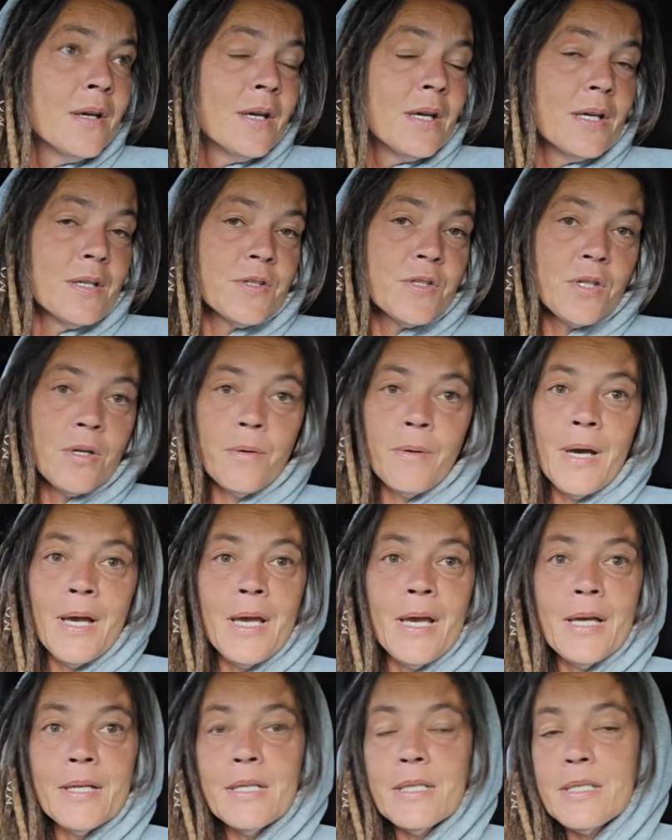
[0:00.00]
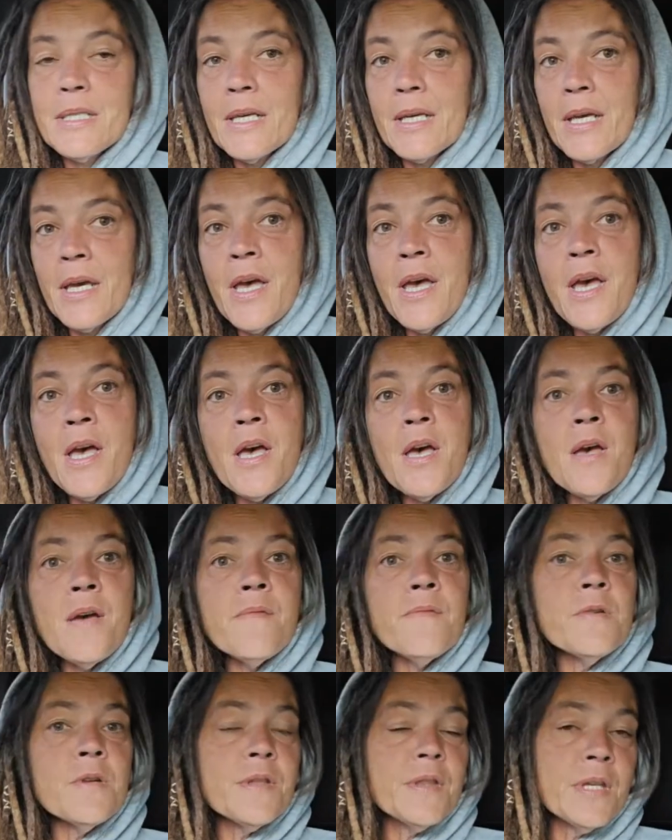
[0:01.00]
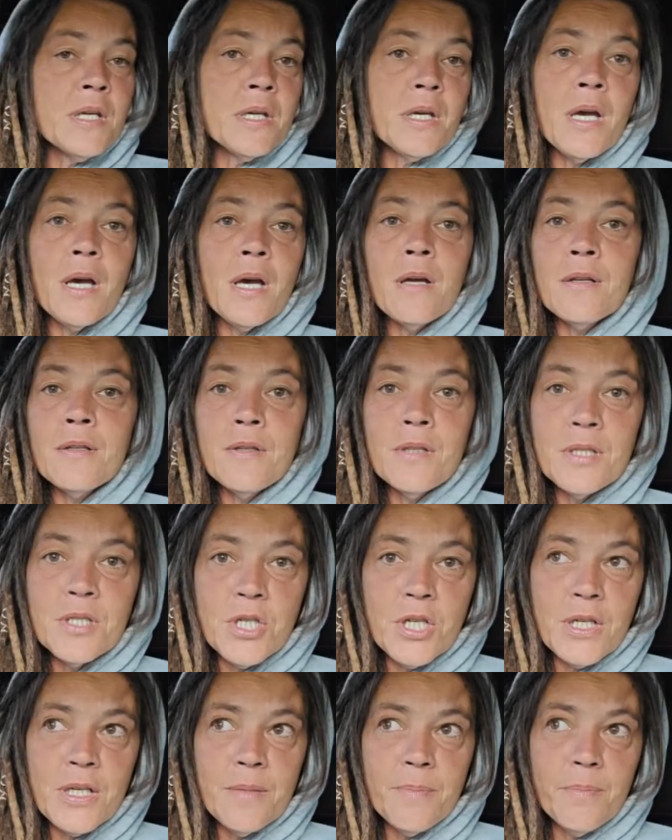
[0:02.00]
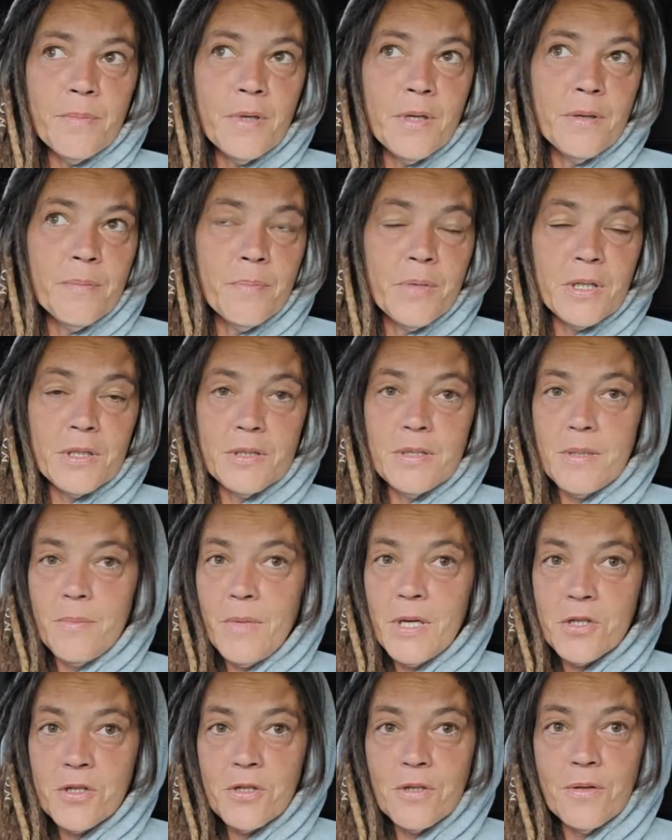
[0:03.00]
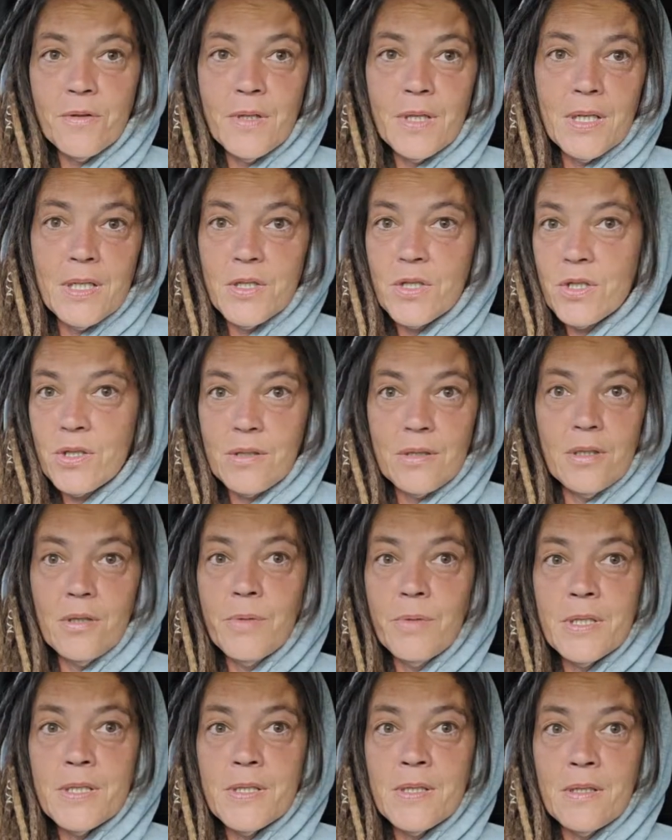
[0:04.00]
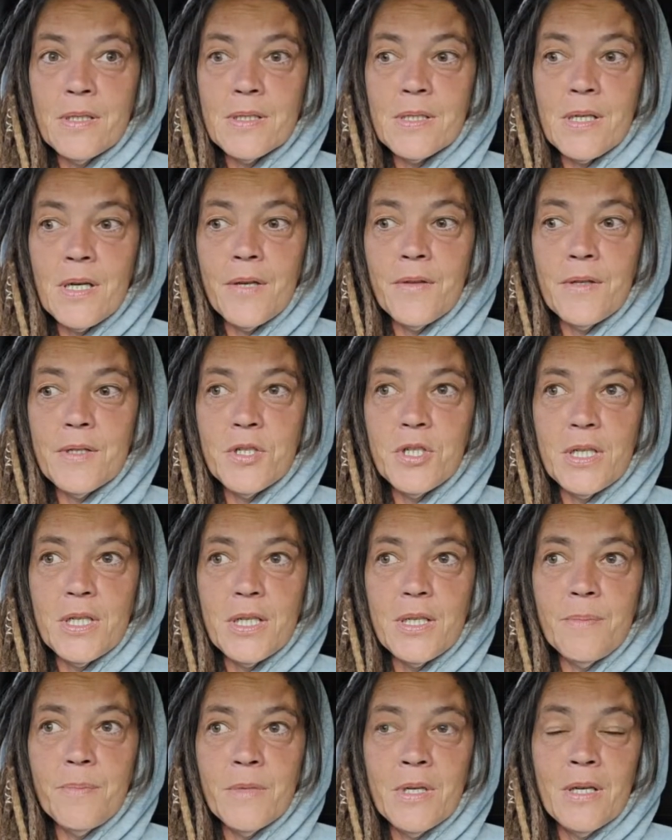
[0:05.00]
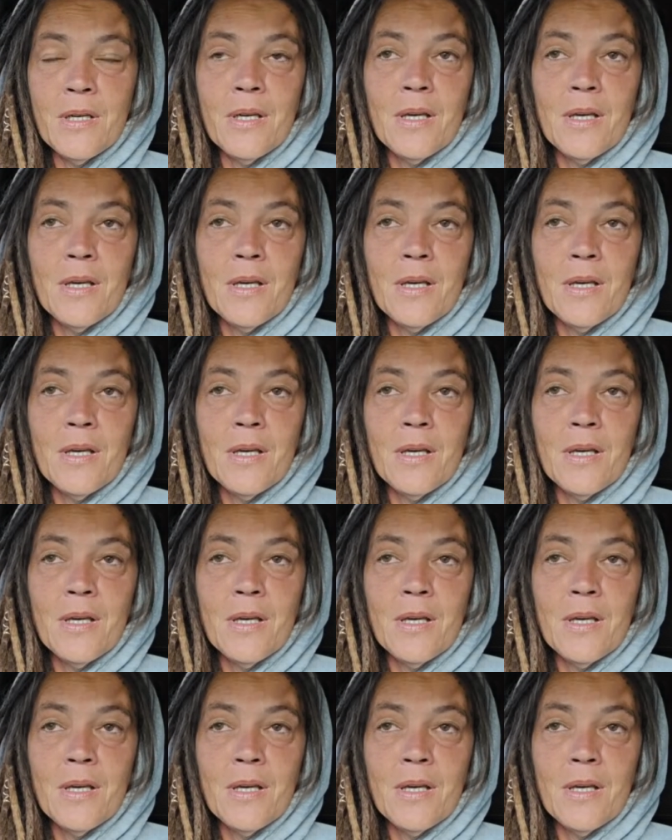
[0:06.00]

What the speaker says: And so I had to take everything out of the Jeep, but to make sure that it still wasn't inside the Jeep.